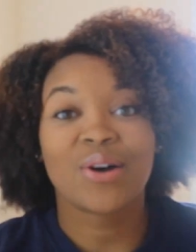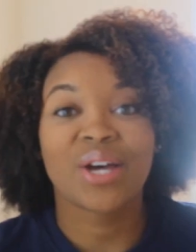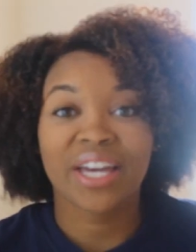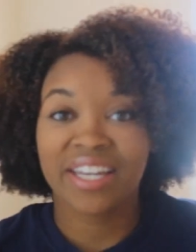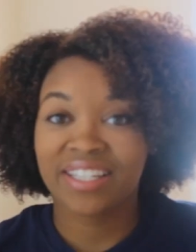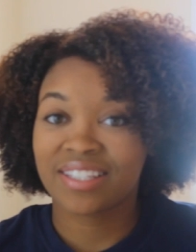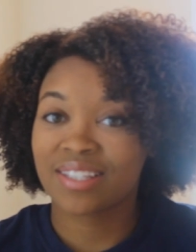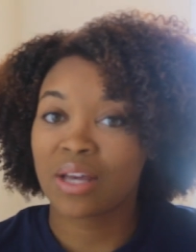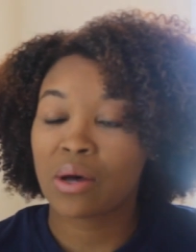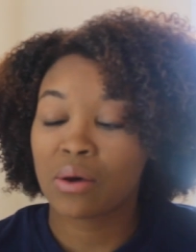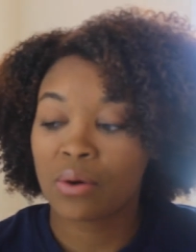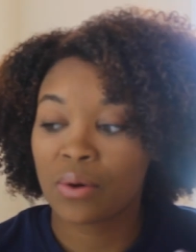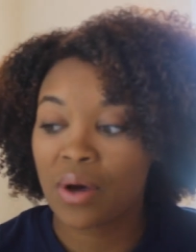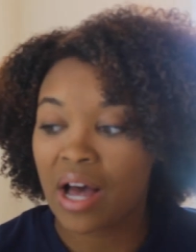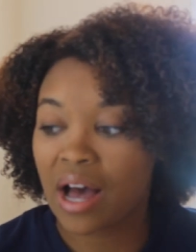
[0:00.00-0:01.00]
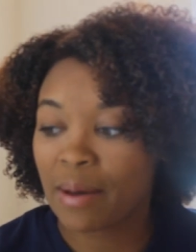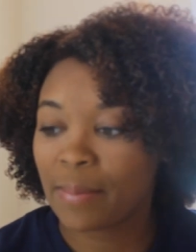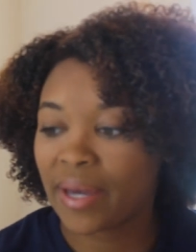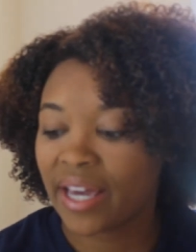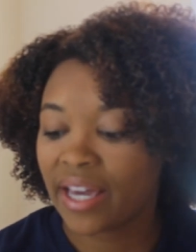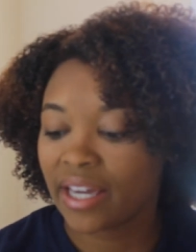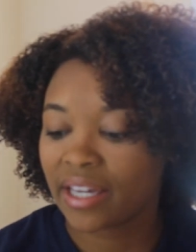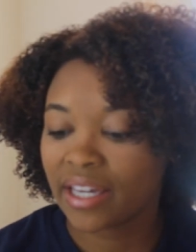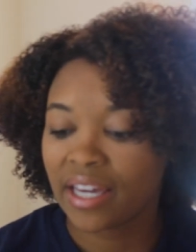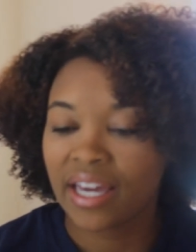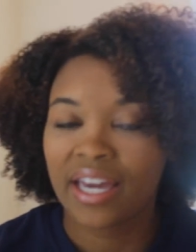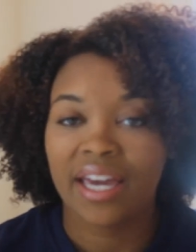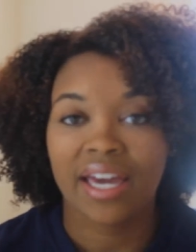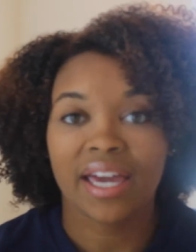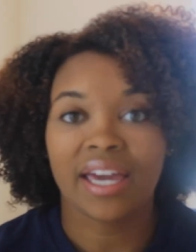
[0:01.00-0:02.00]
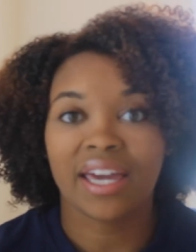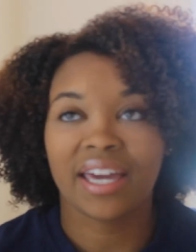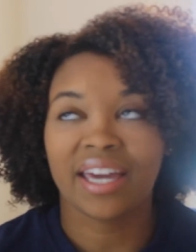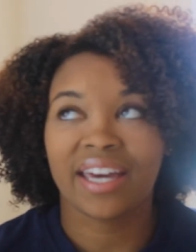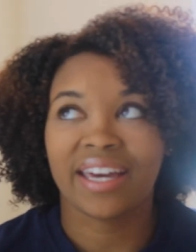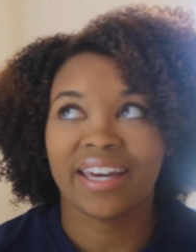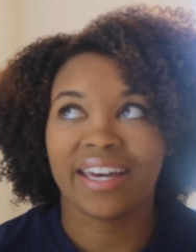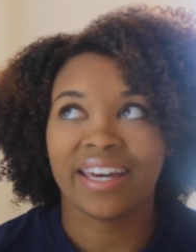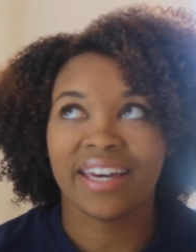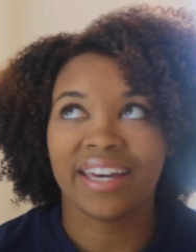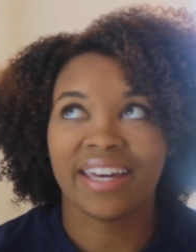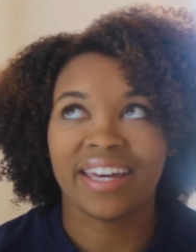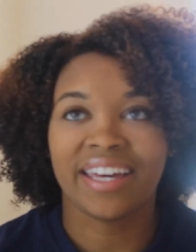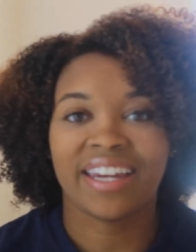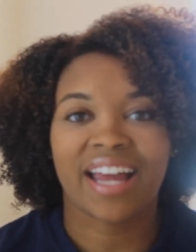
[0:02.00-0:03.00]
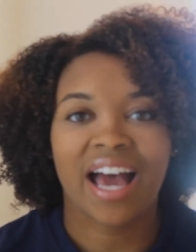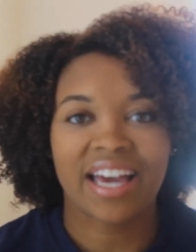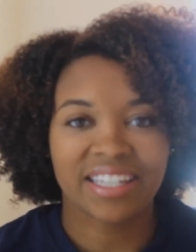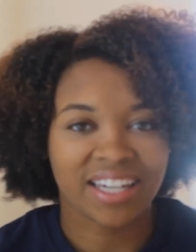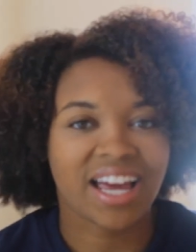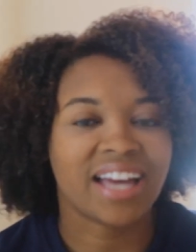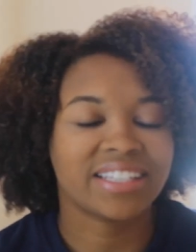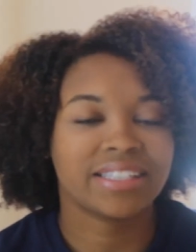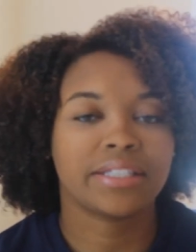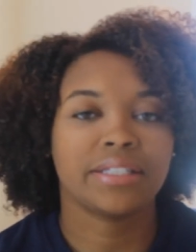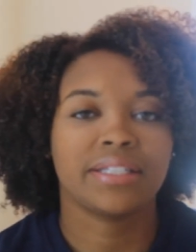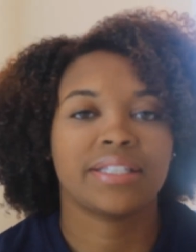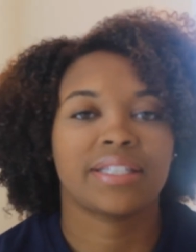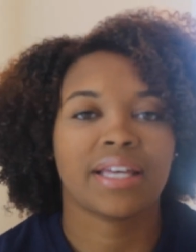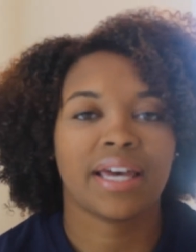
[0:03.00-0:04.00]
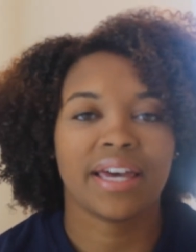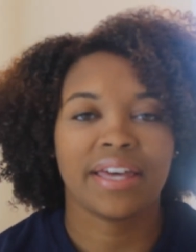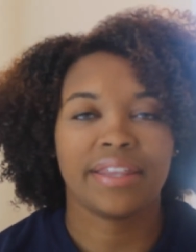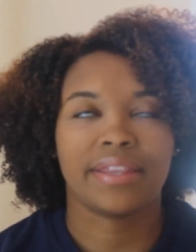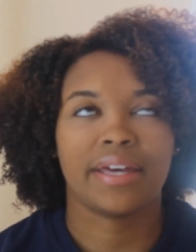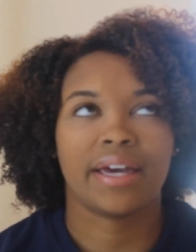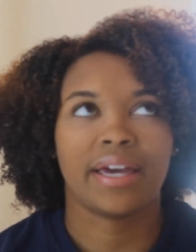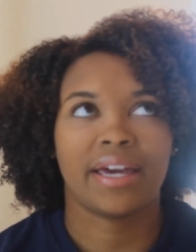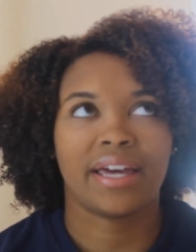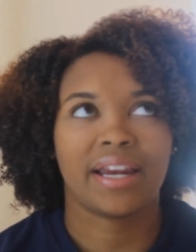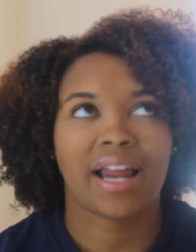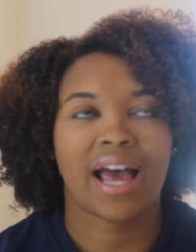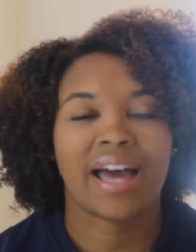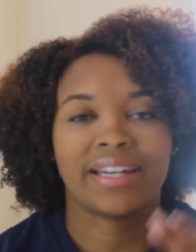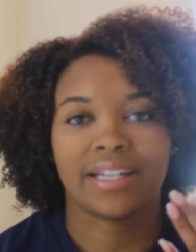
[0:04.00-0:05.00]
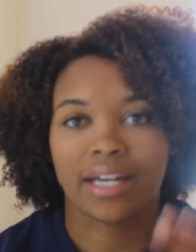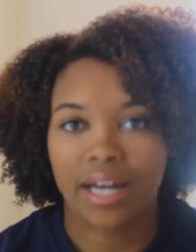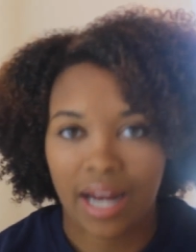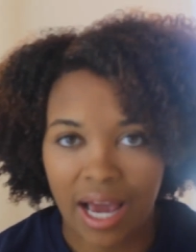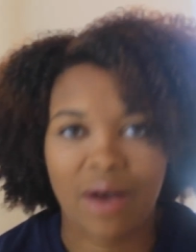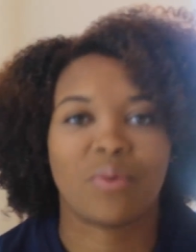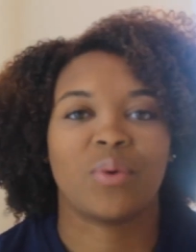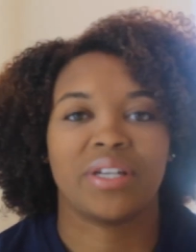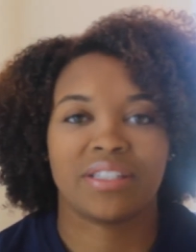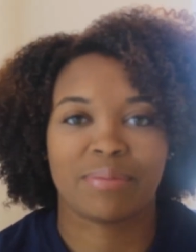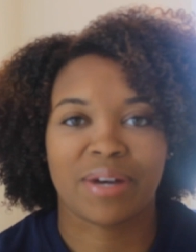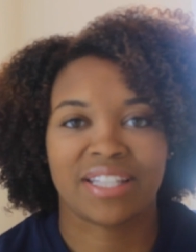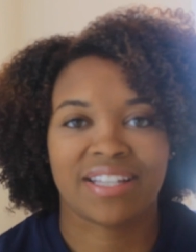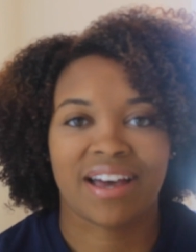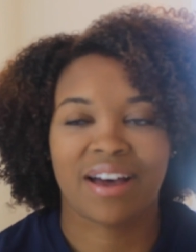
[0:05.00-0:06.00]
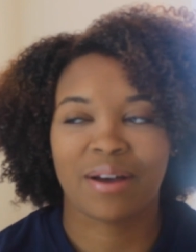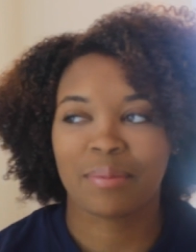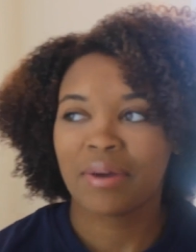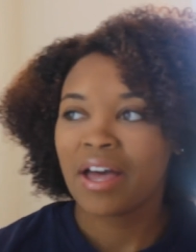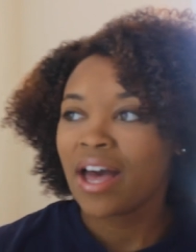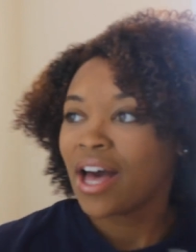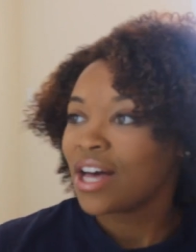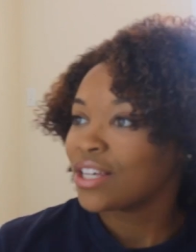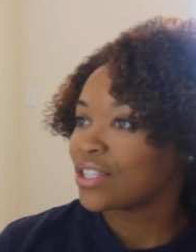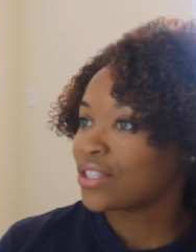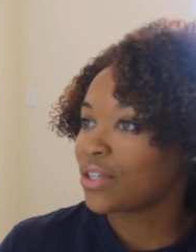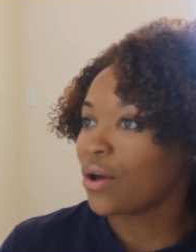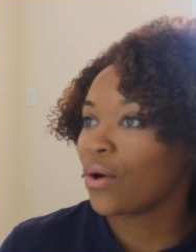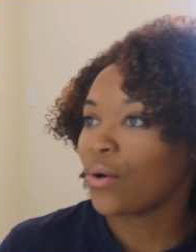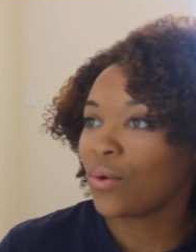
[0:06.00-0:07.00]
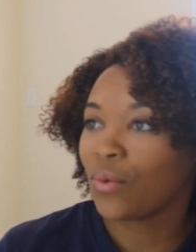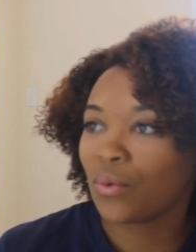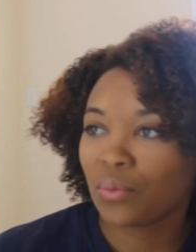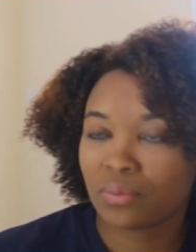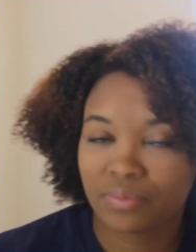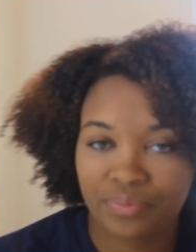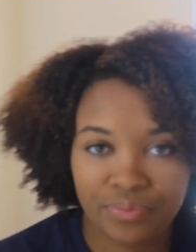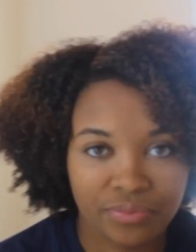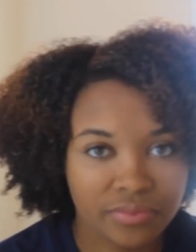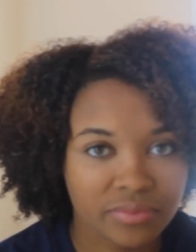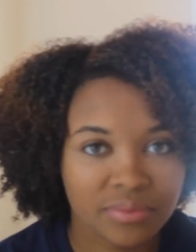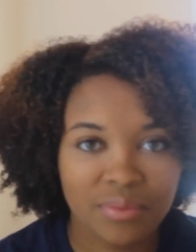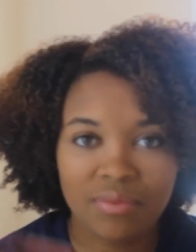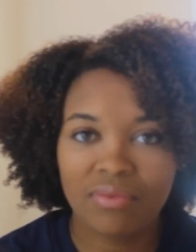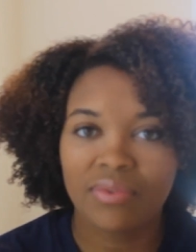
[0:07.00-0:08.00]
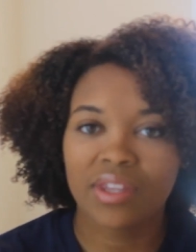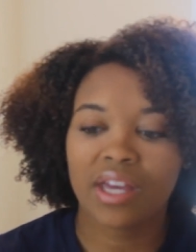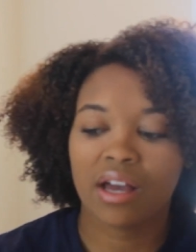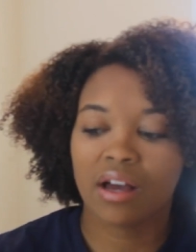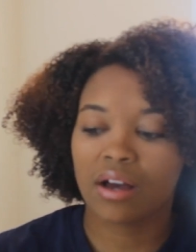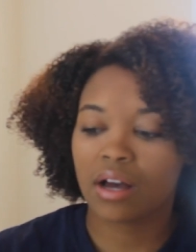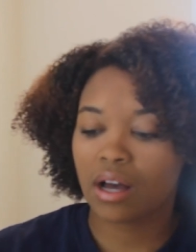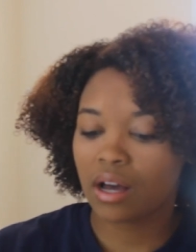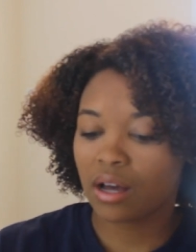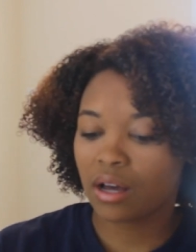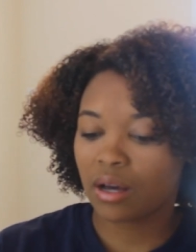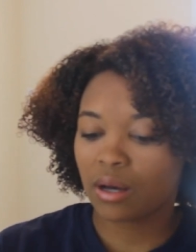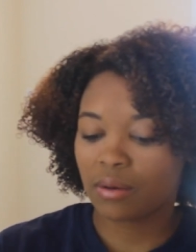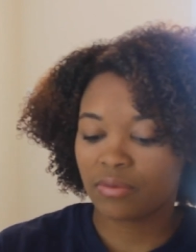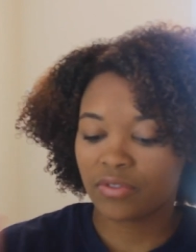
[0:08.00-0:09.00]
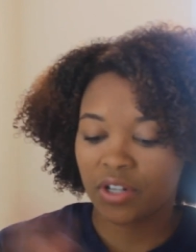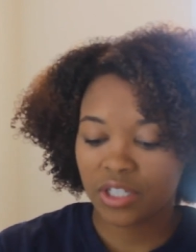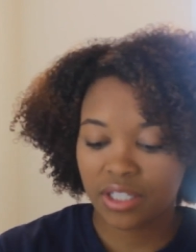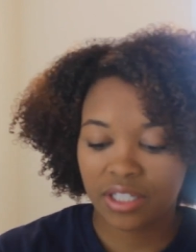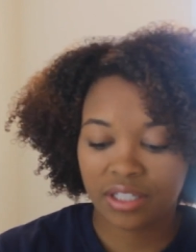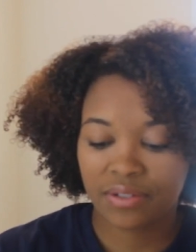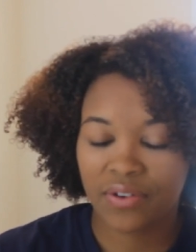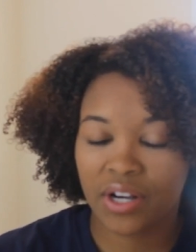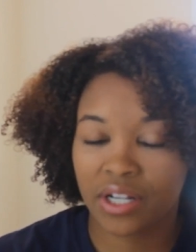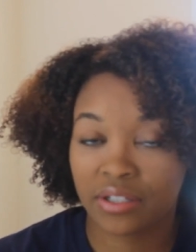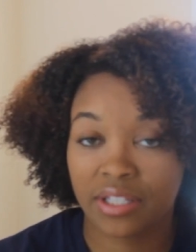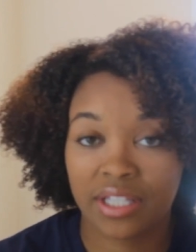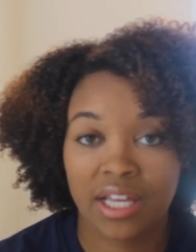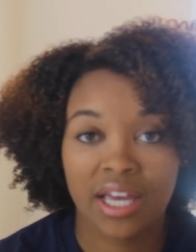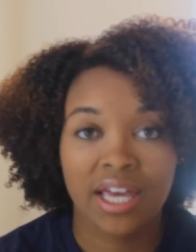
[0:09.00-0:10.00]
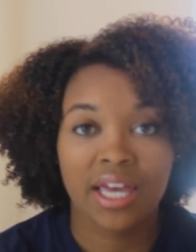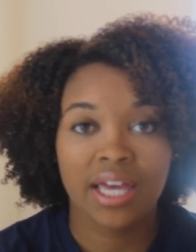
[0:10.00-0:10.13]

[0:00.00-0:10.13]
Okay, so I'm back and I can honestly say that I did not waste my time. So um, first things first,